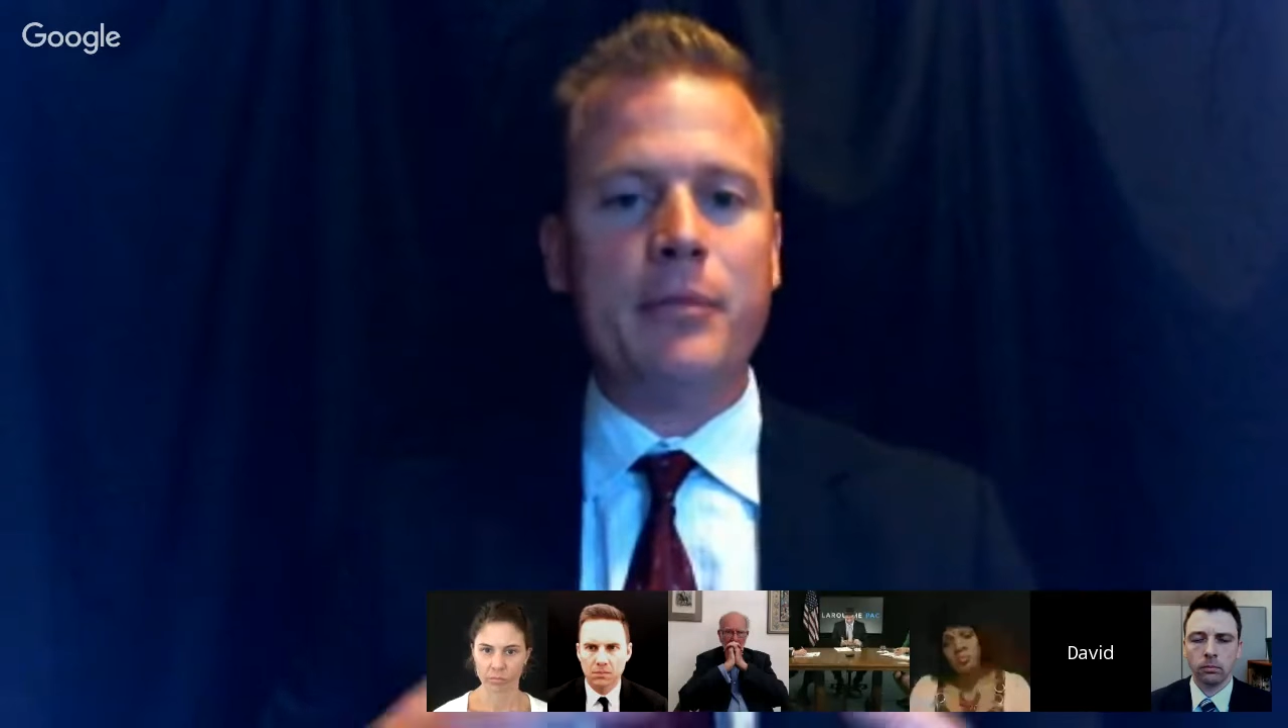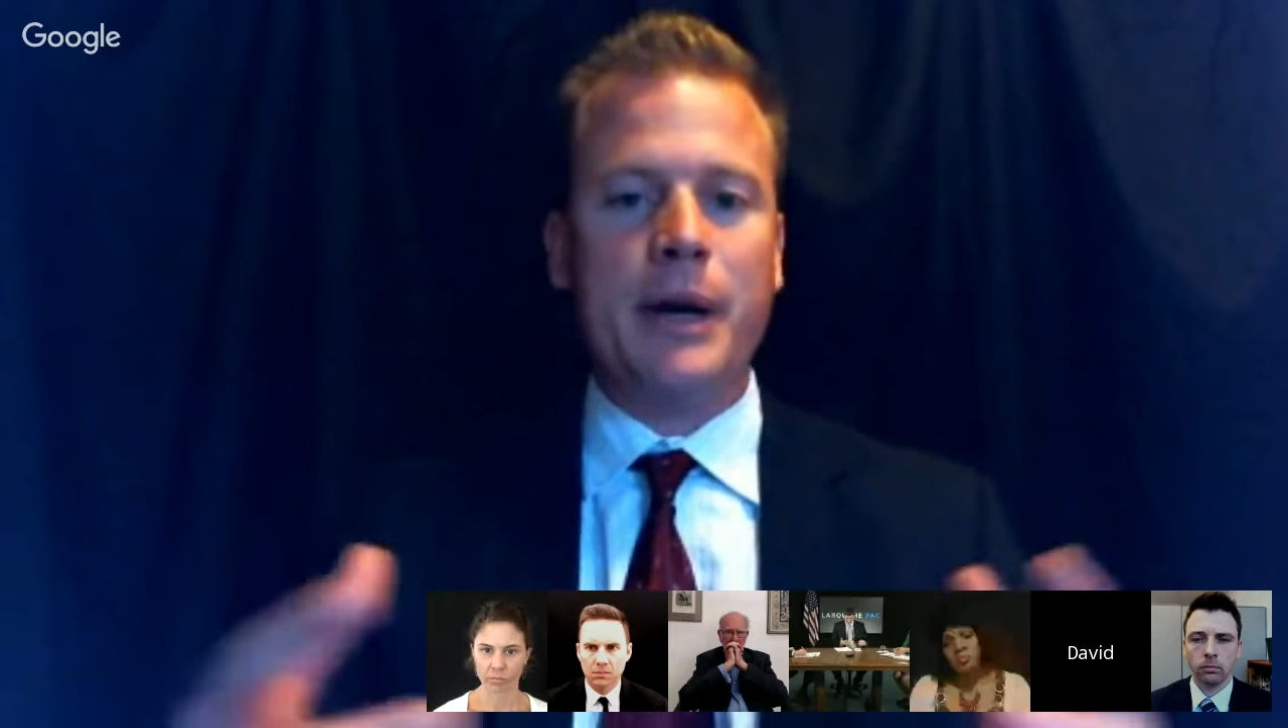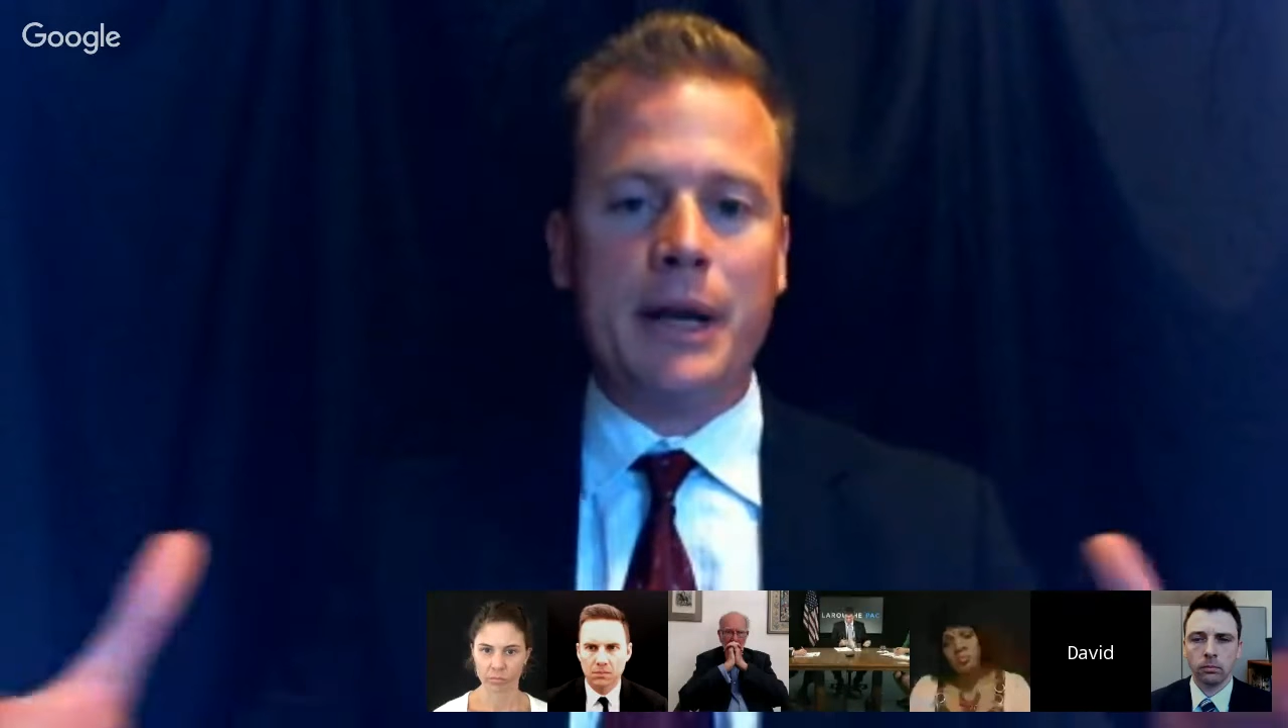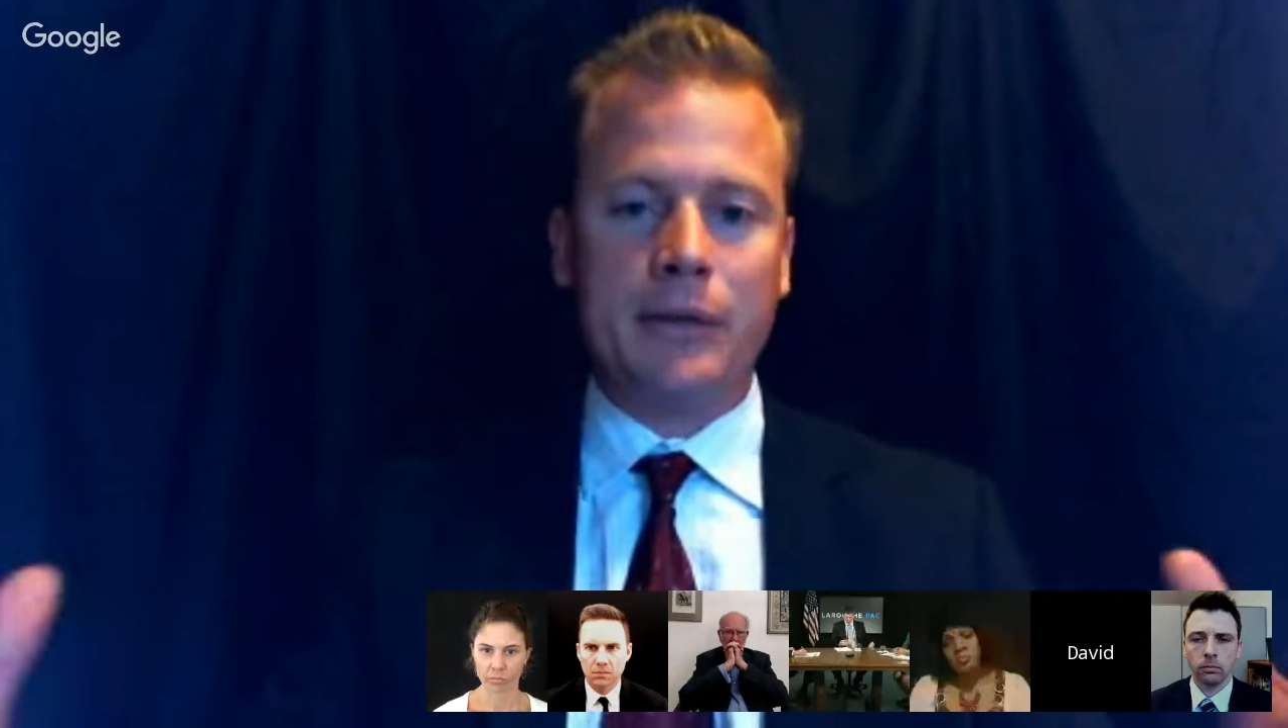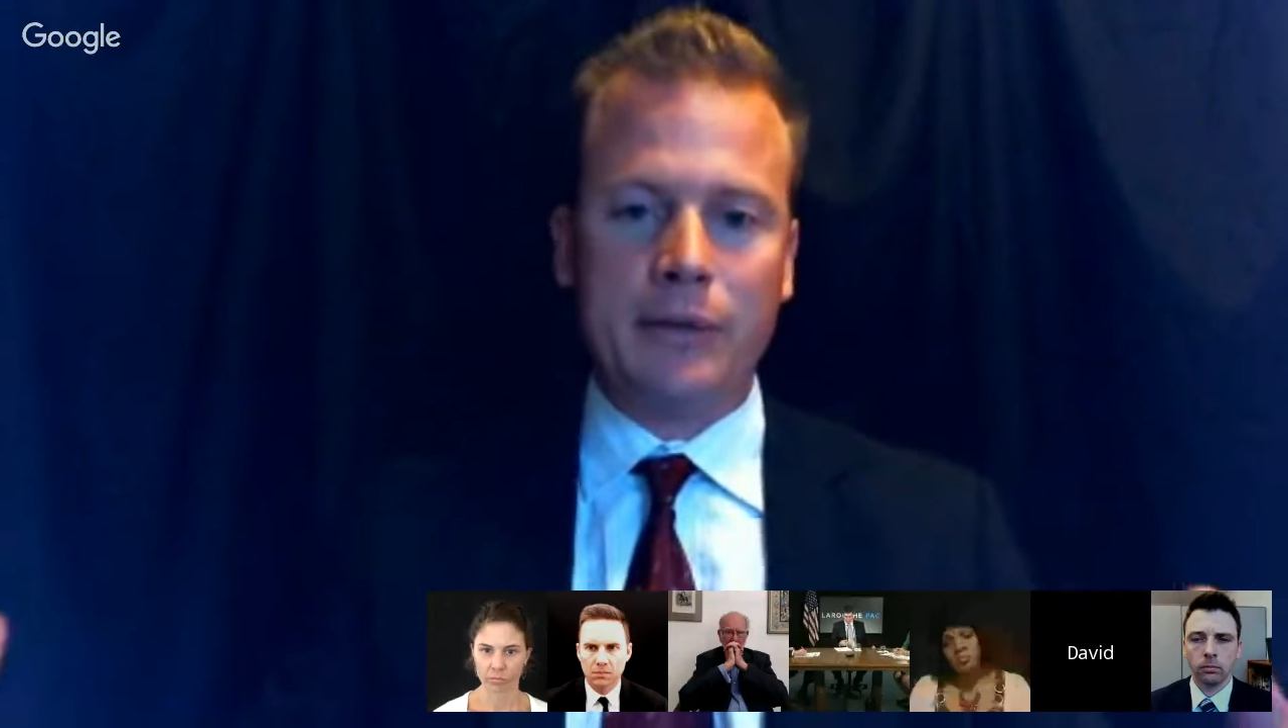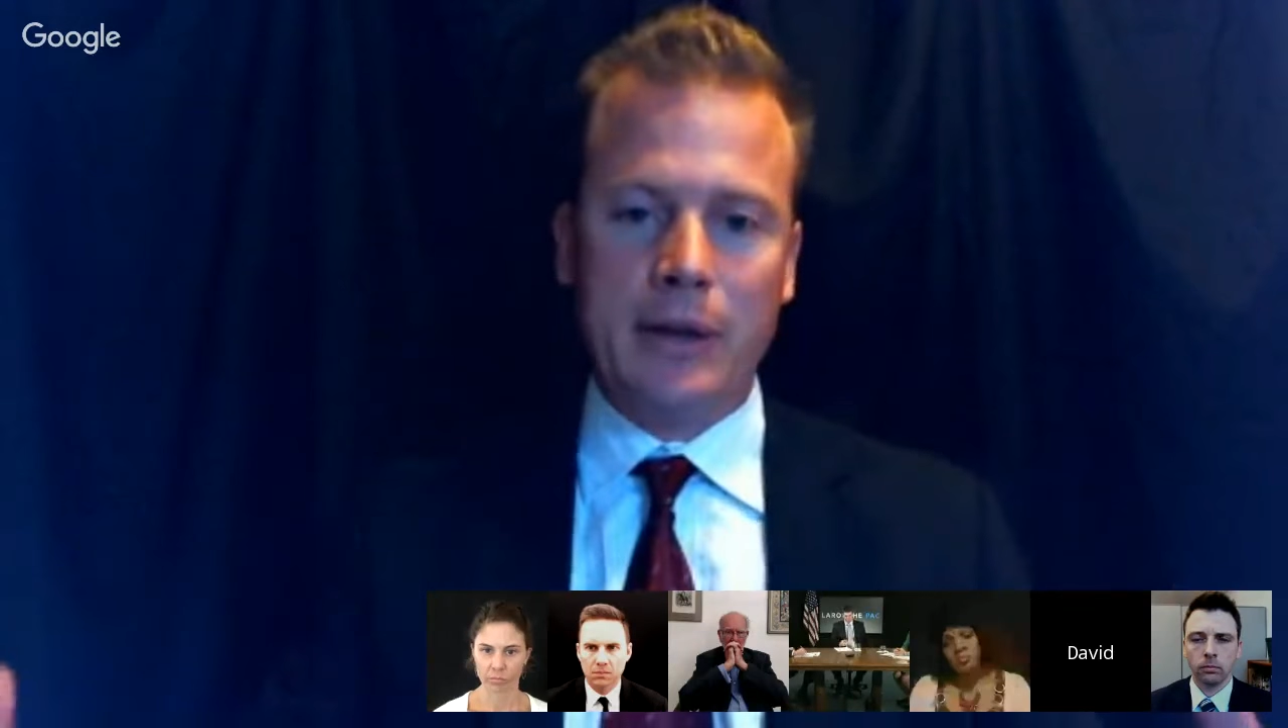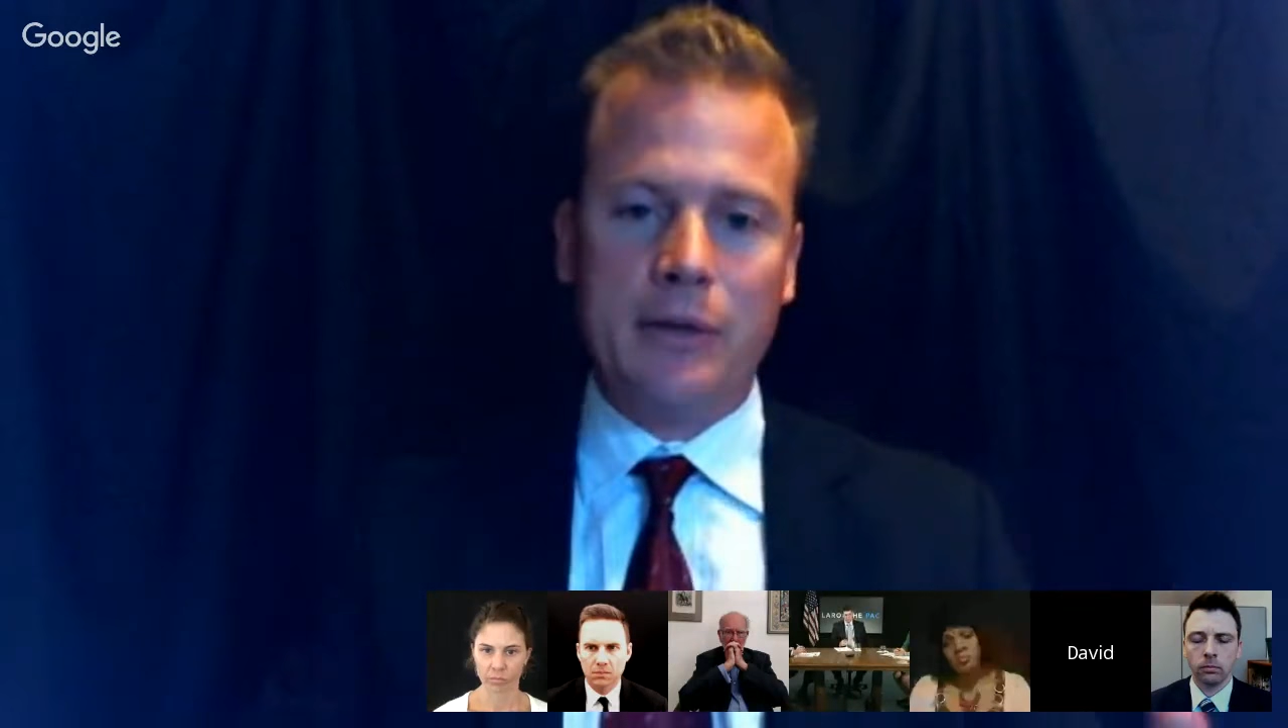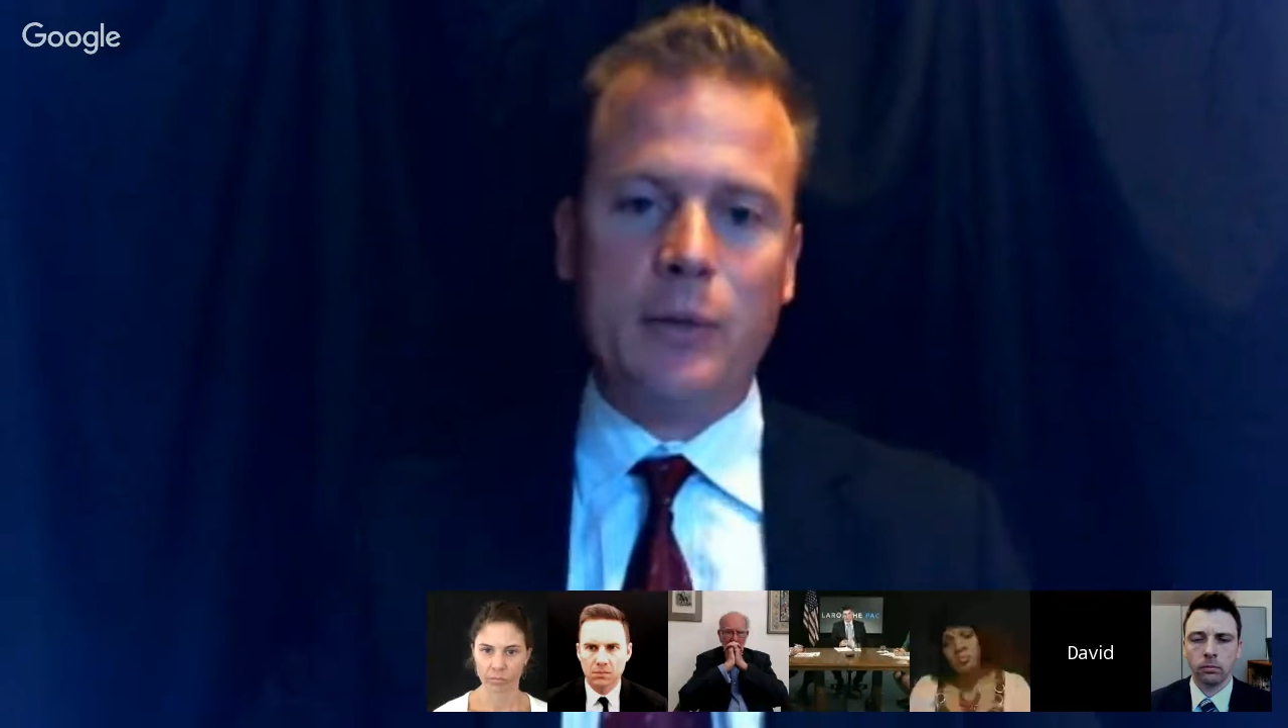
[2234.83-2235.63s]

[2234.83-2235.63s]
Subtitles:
but it's